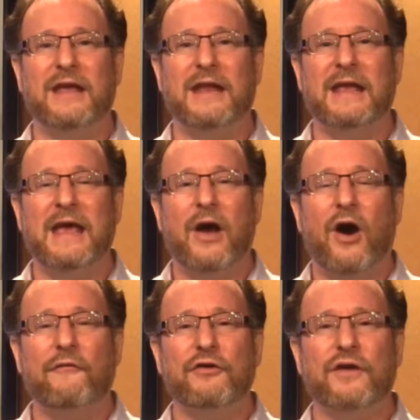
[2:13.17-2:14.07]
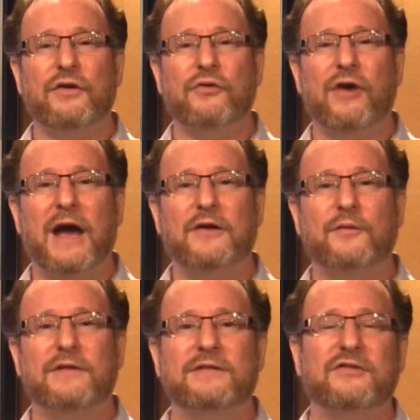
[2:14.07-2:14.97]
It offers
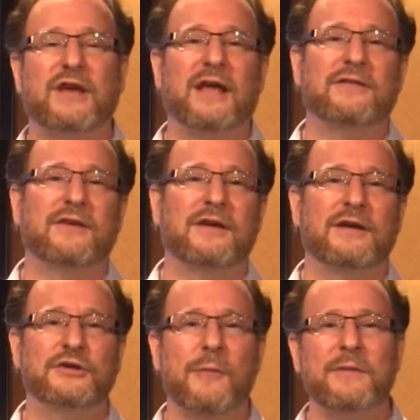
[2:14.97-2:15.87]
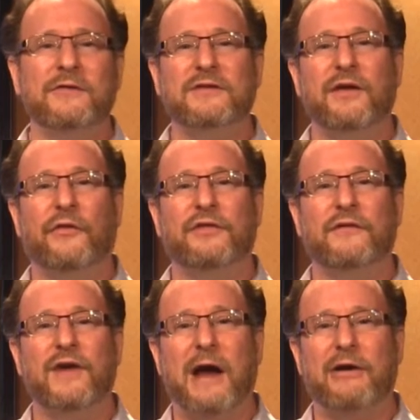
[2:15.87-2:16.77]
undergraduates the chance to sharpen their skills in
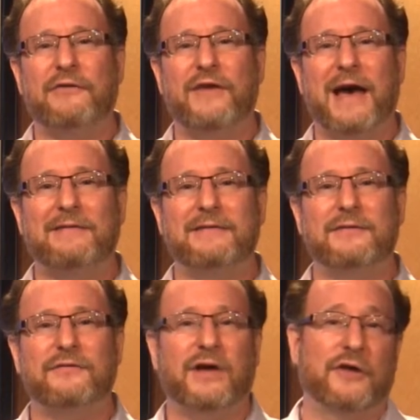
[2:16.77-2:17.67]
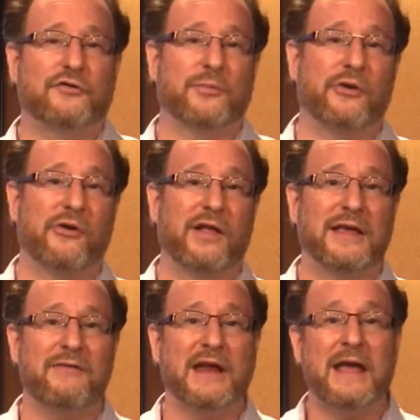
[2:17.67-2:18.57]
the various facets of entrepreneurial
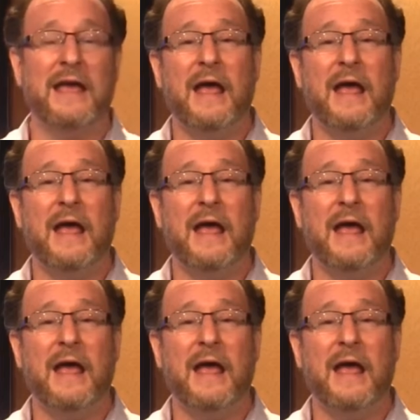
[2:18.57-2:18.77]
activity.